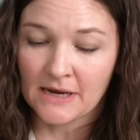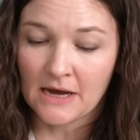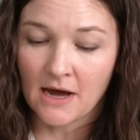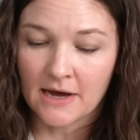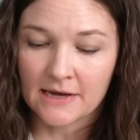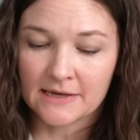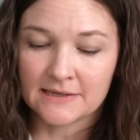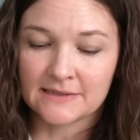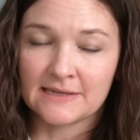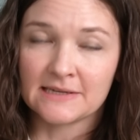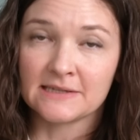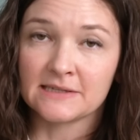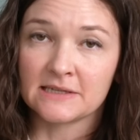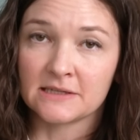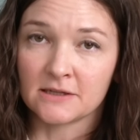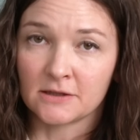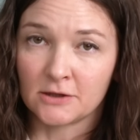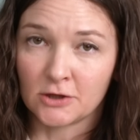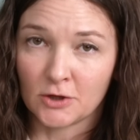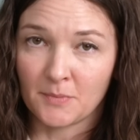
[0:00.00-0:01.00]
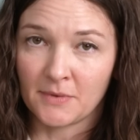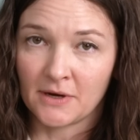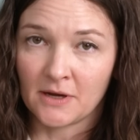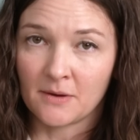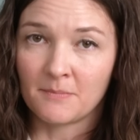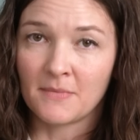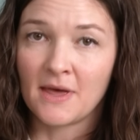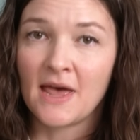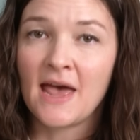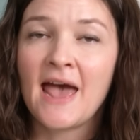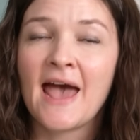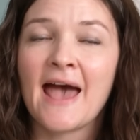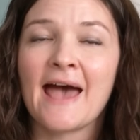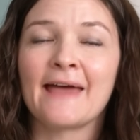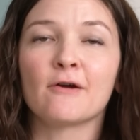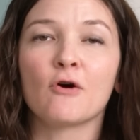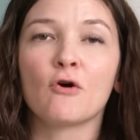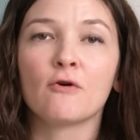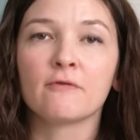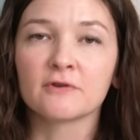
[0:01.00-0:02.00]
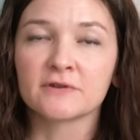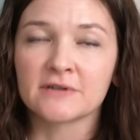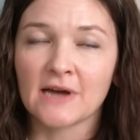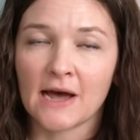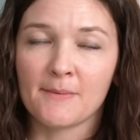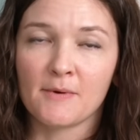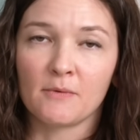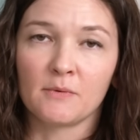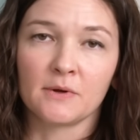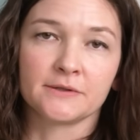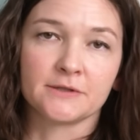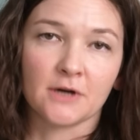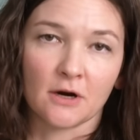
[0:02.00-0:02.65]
because this is aluminum and over time it will